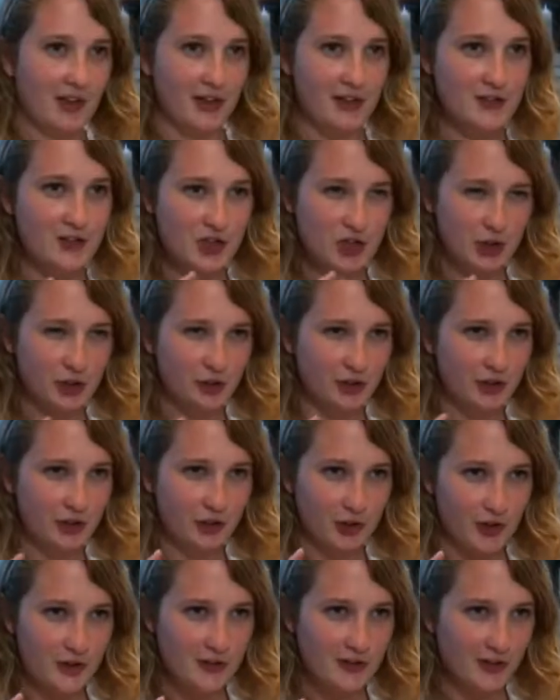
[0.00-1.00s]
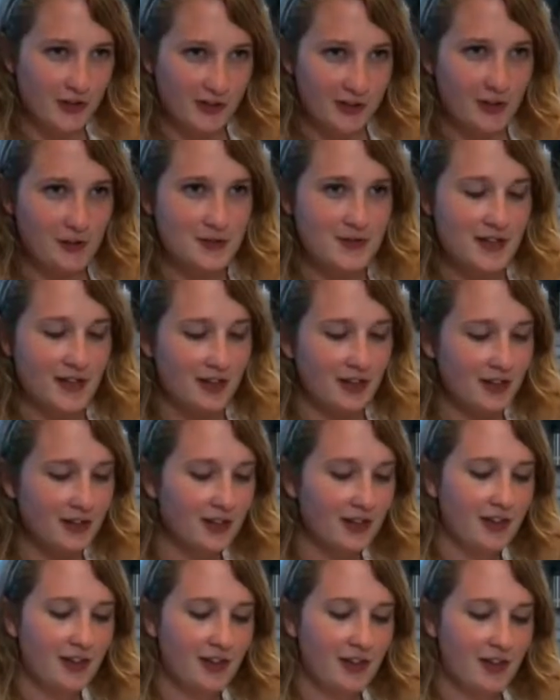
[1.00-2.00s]
have that nice sugary crust on the
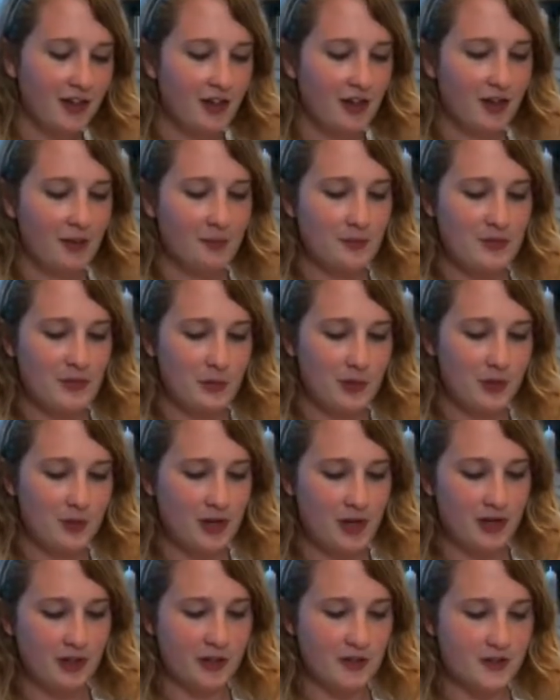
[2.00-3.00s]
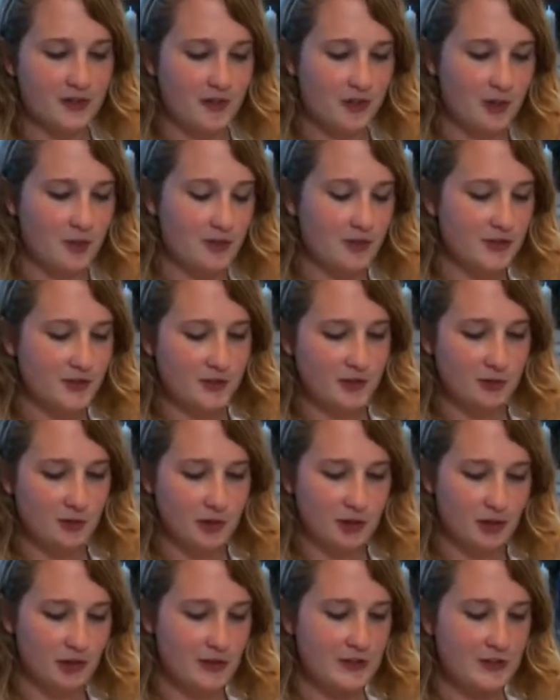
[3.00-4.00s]
outside, um, so when you cut into them it's a little
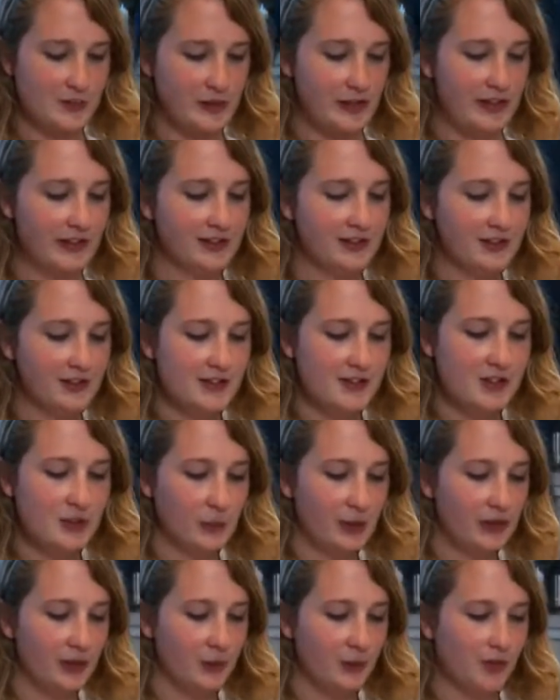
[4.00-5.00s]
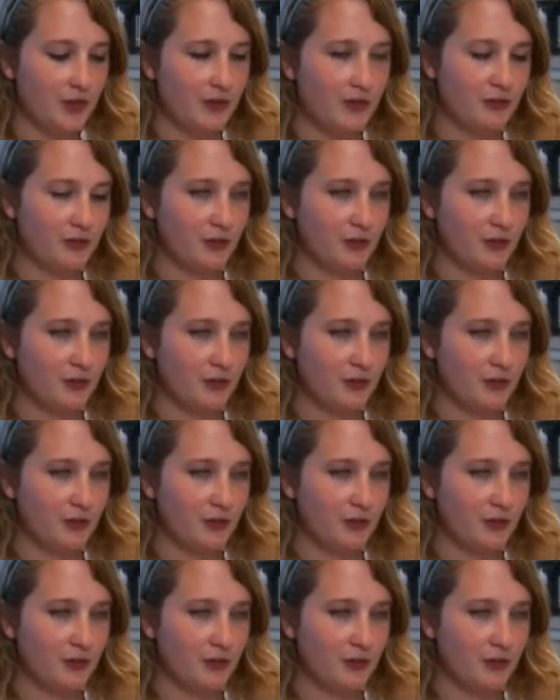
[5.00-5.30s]
bit crispy and it's sweet with